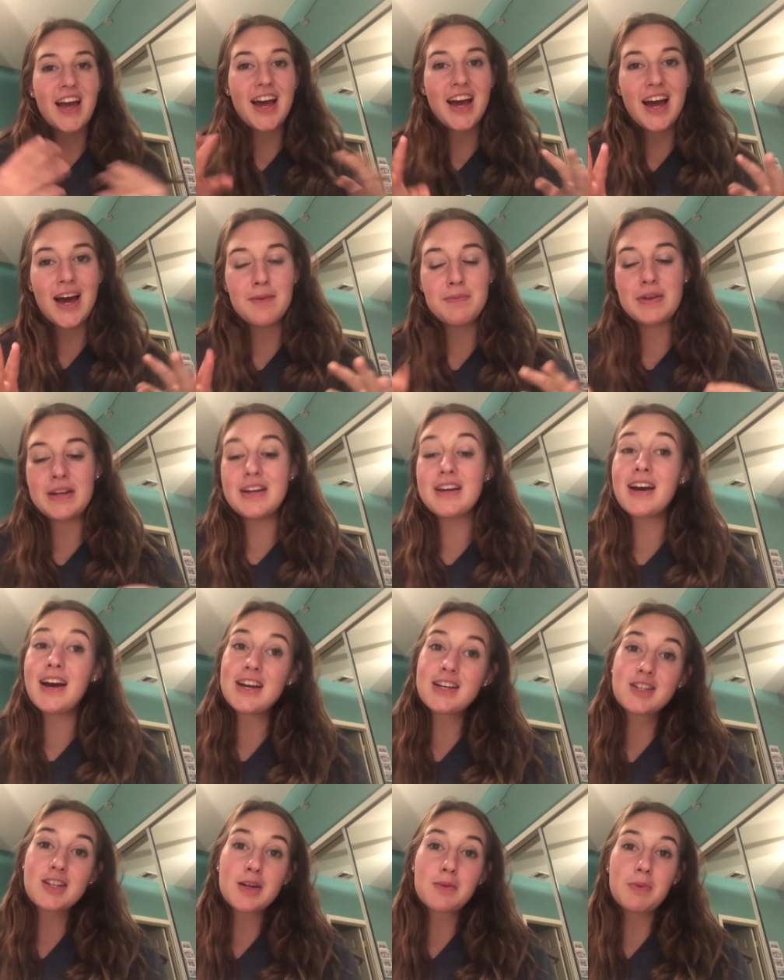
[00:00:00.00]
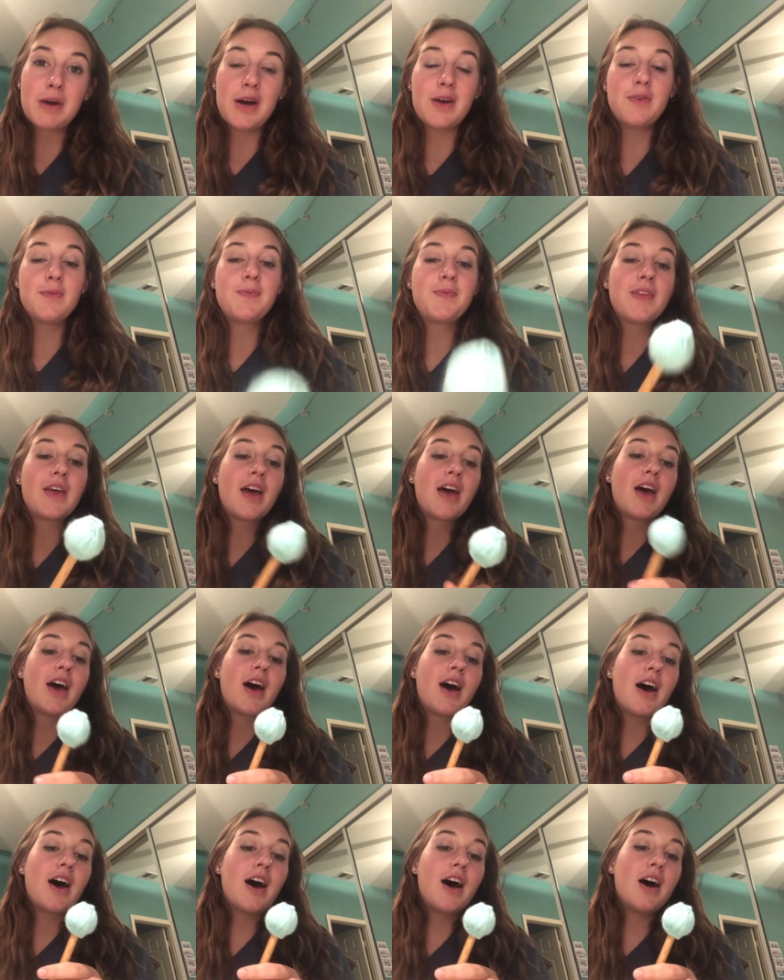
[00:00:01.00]
Happy. Hashtag proud.
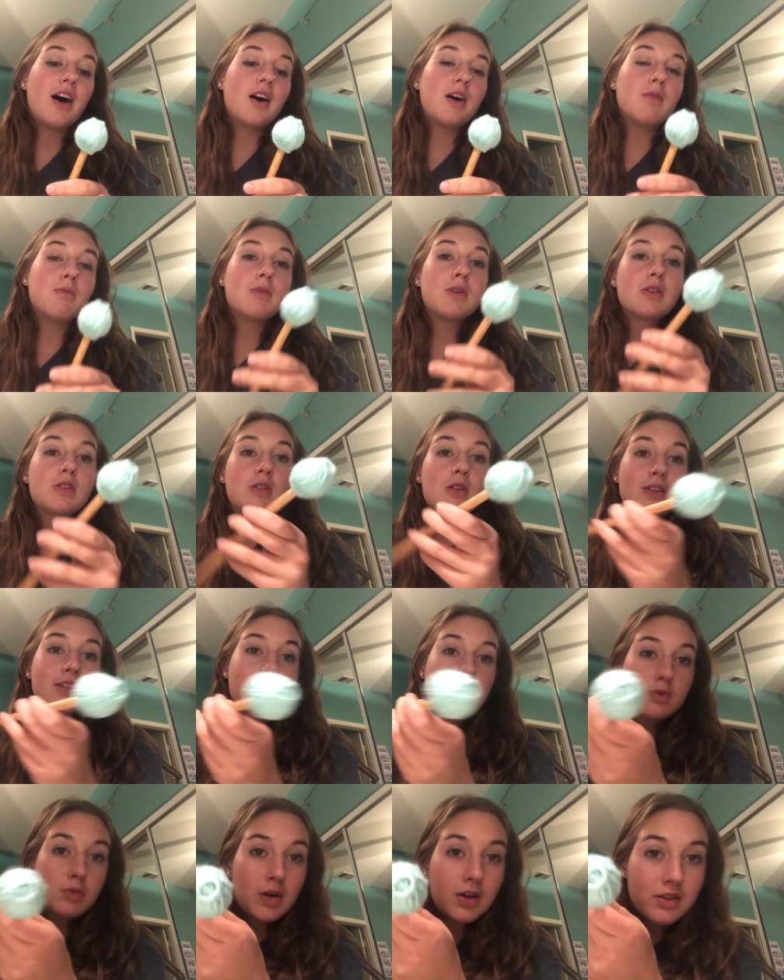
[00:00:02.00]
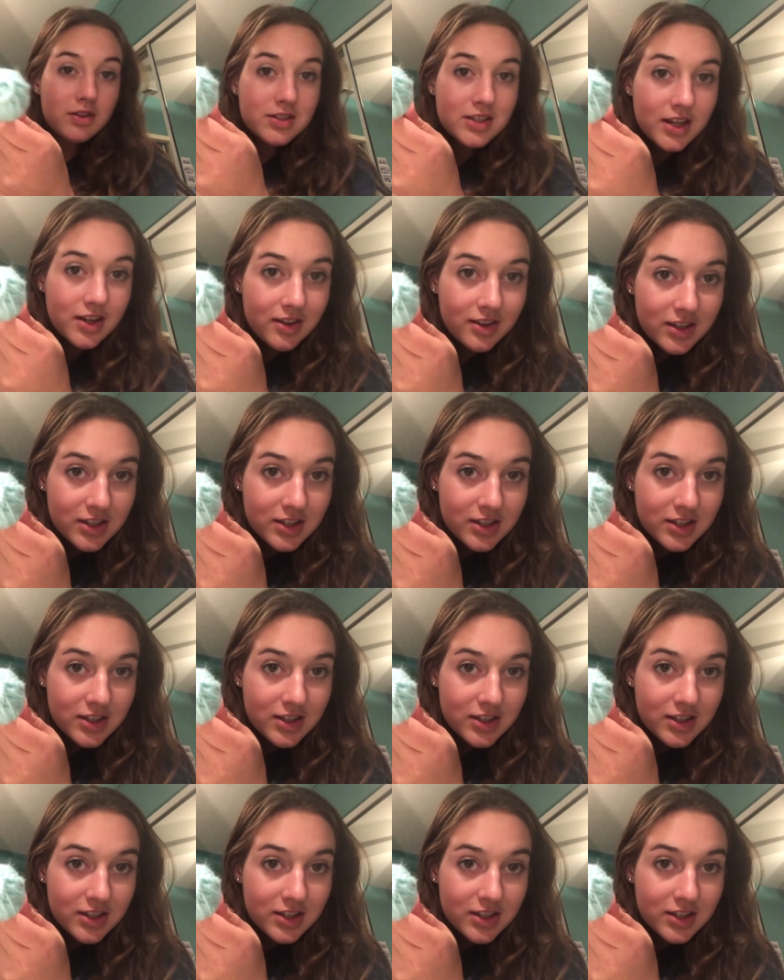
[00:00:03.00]
So this is what it looks like on the